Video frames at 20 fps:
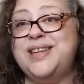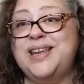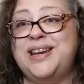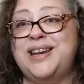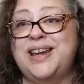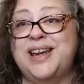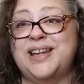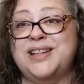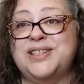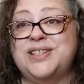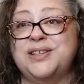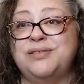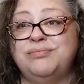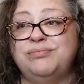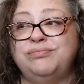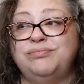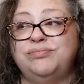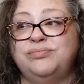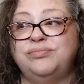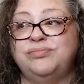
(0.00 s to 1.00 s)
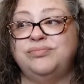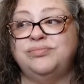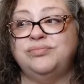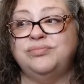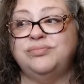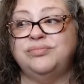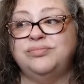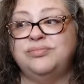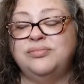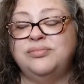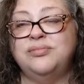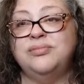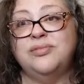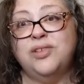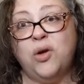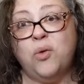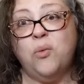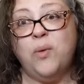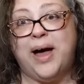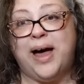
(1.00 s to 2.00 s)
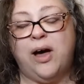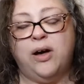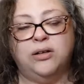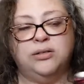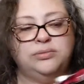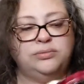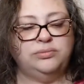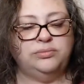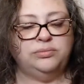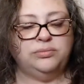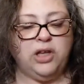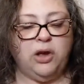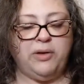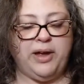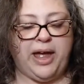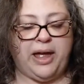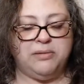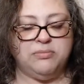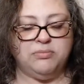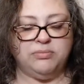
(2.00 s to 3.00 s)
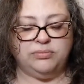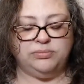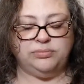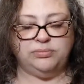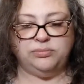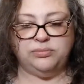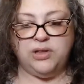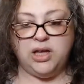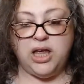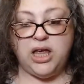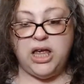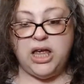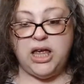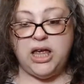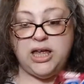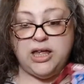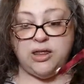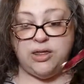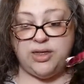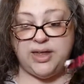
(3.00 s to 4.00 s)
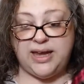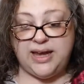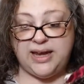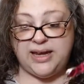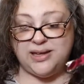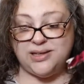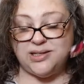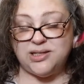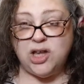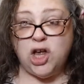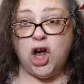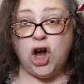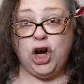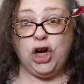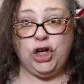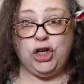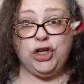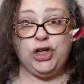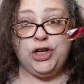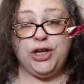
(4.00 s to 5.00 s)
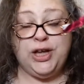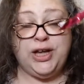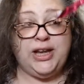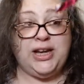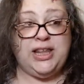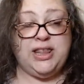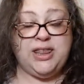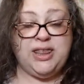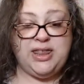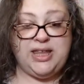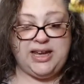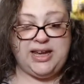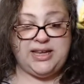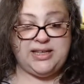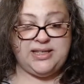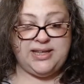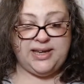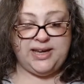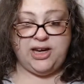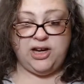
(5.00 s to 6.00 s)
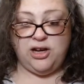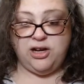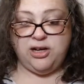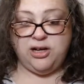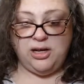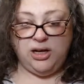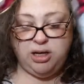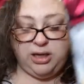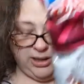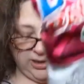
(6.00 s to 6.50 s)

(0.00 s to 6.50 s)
eating it. Wow. Okay. These are good. These here,